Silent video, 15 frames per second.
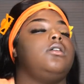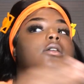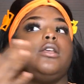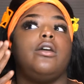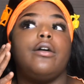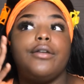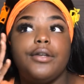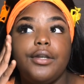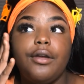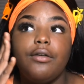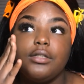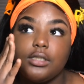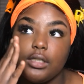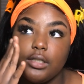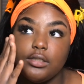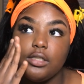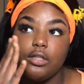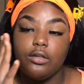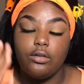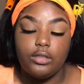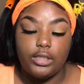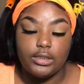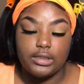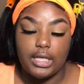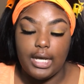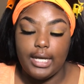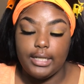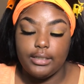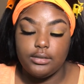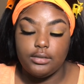Y'all don't know it's concealer on this
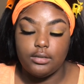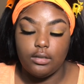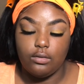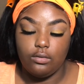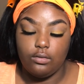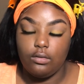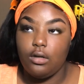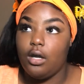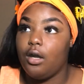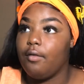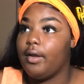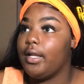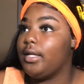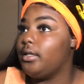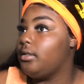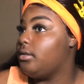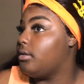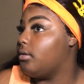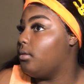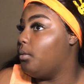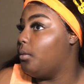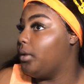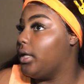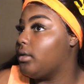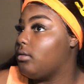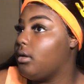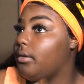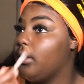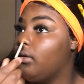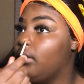eye, so already. So that's why
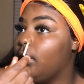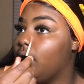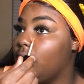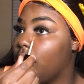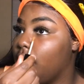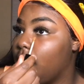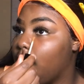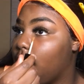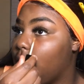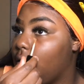we're going in over here.